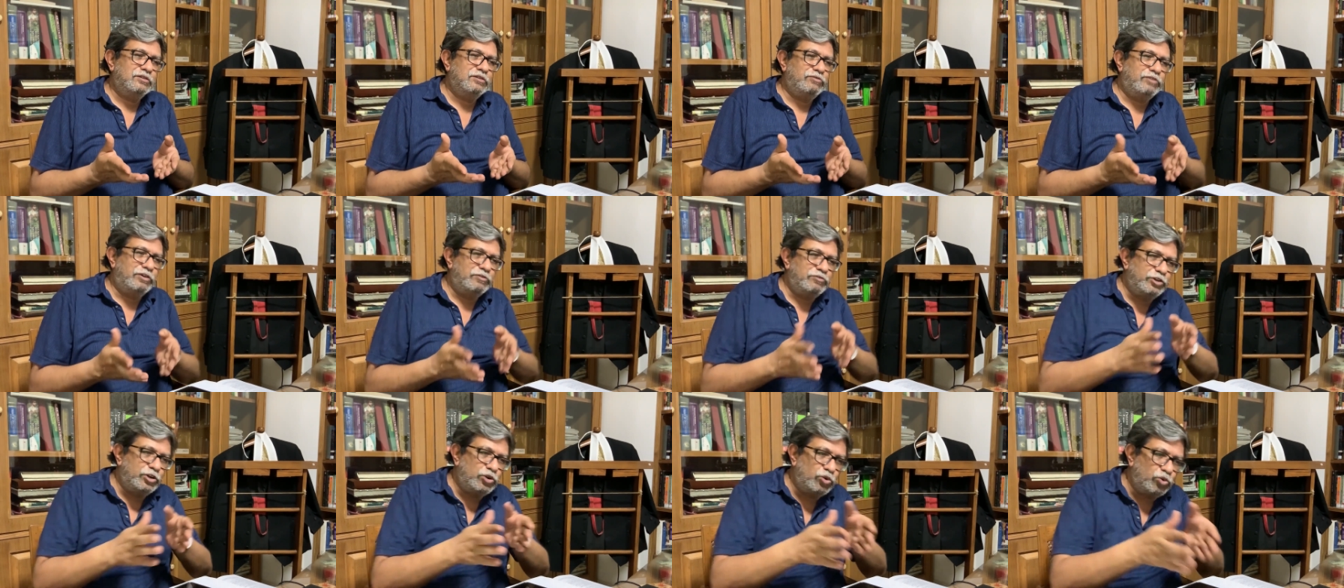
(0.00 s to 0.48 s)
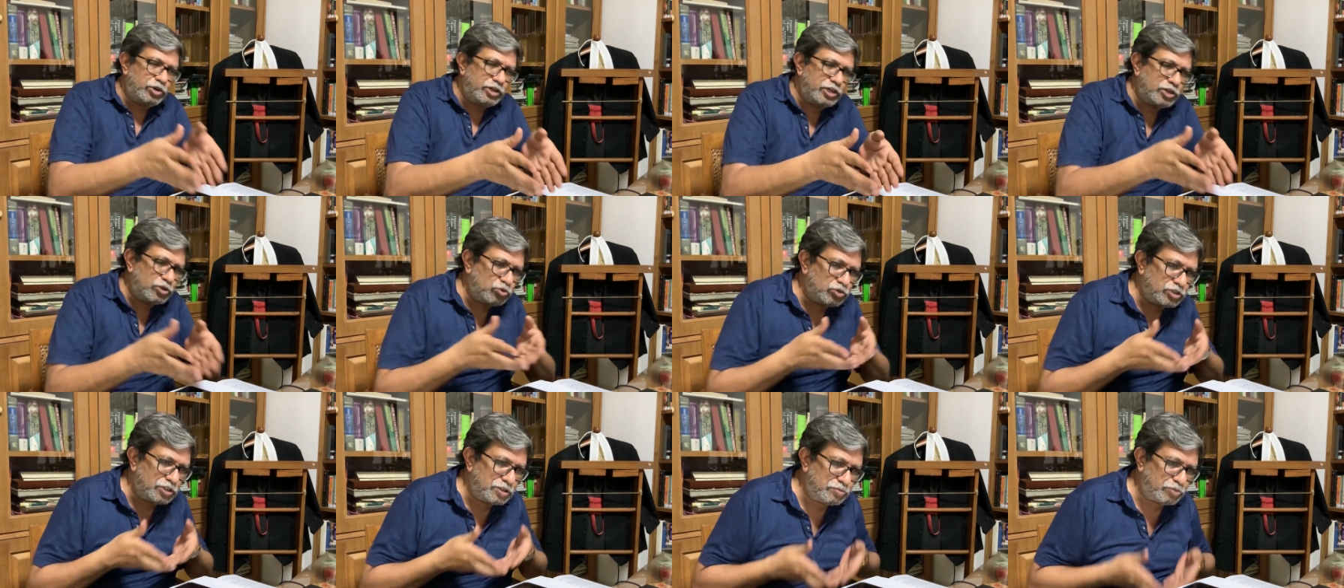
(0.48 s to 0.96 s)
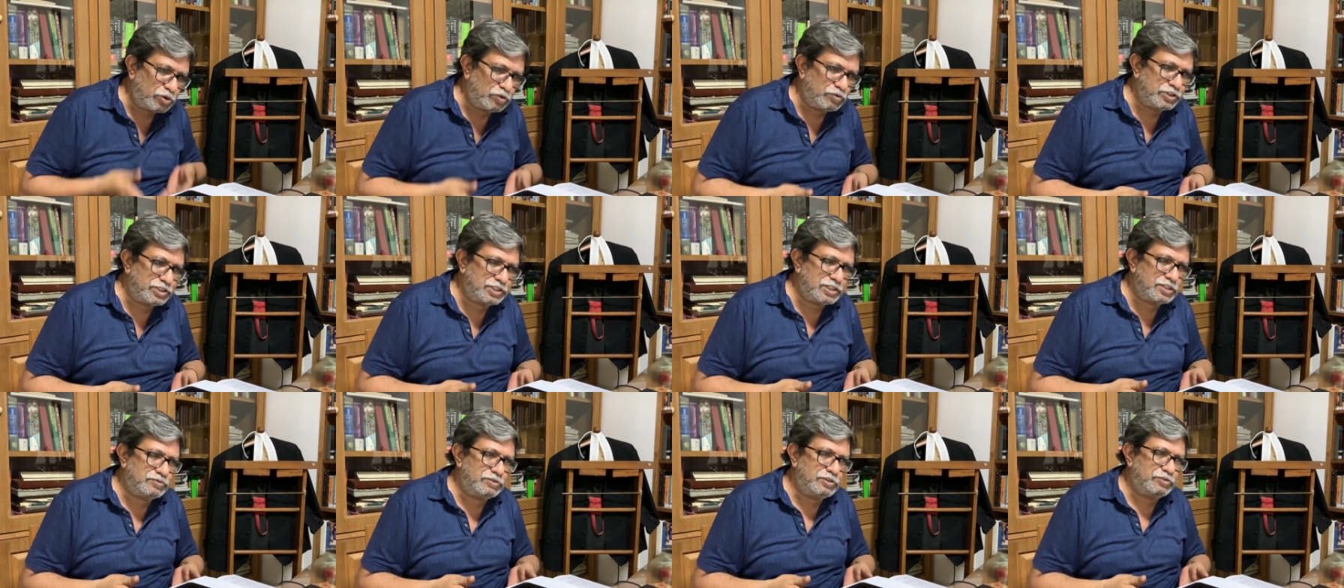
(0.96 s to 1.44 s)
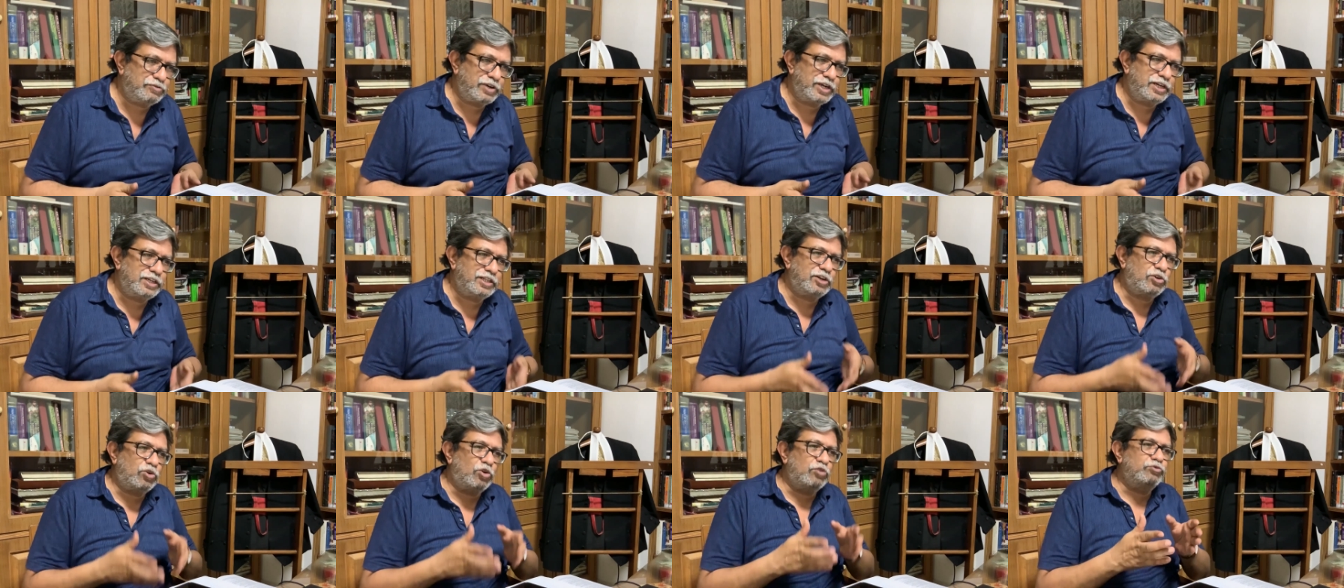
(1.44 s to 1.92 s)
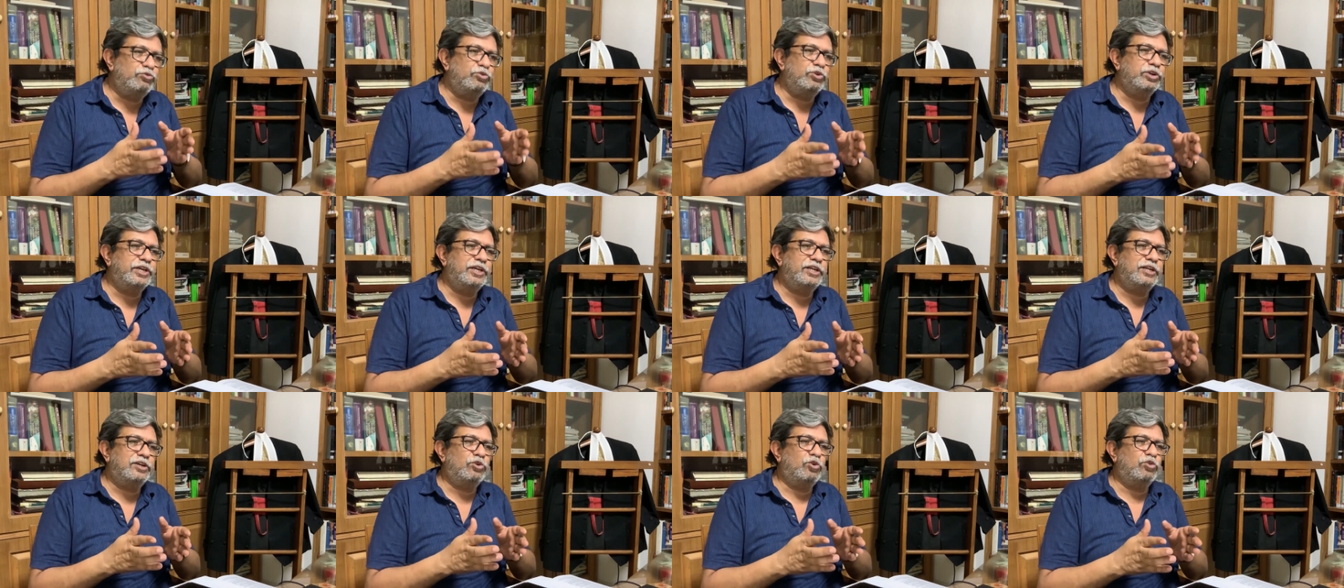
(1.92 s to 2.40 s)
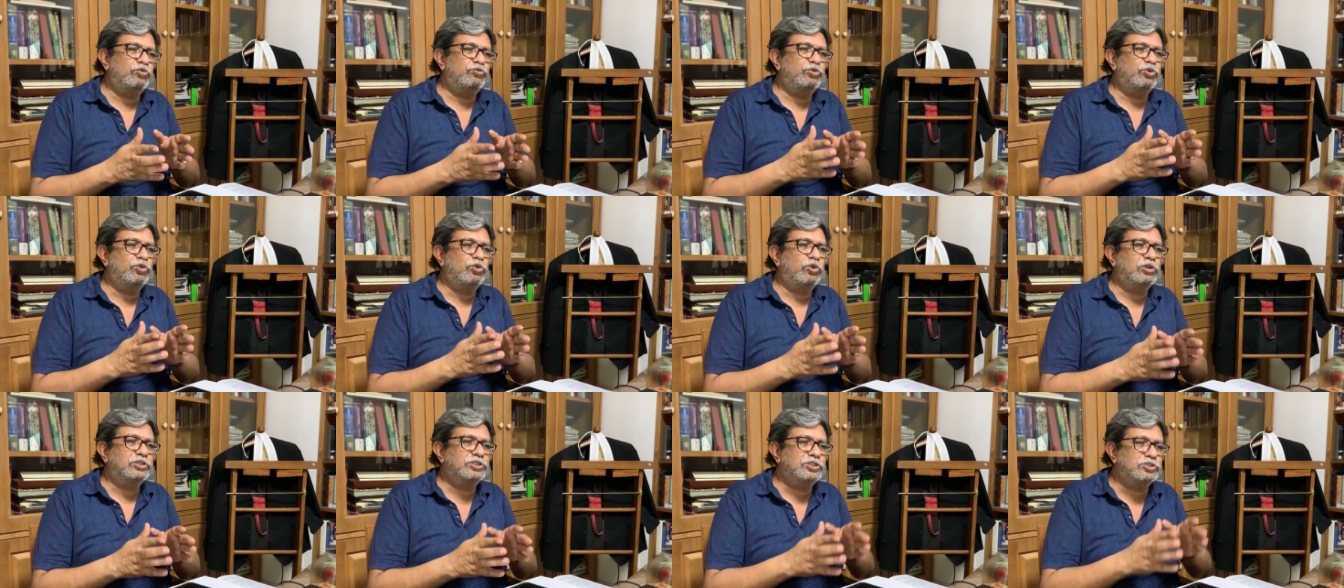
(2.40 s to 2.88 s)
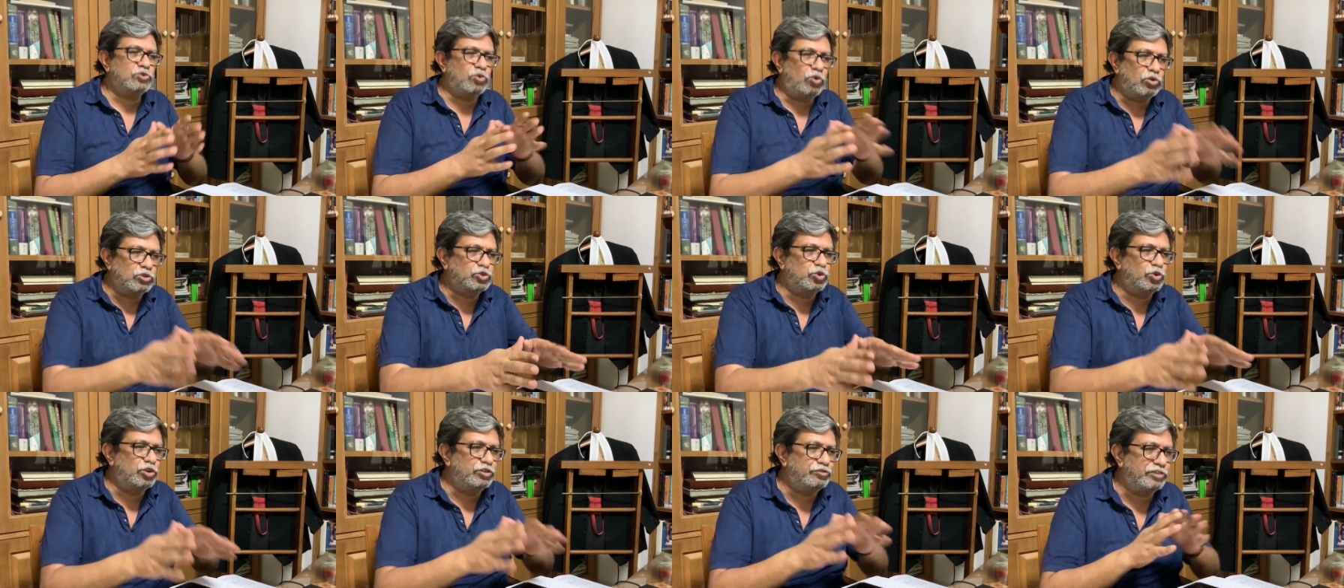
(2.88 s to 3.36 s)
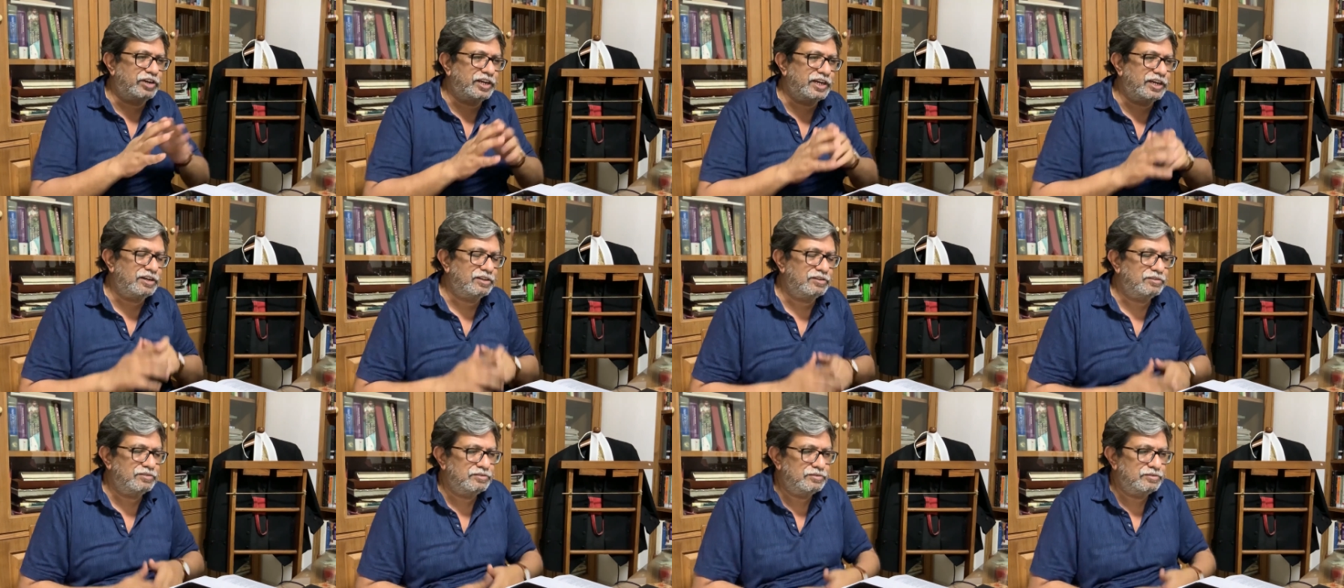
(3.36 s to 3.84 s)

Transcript: when we look into the provisions, we find that wrongful gain and wrongful loss is also defined.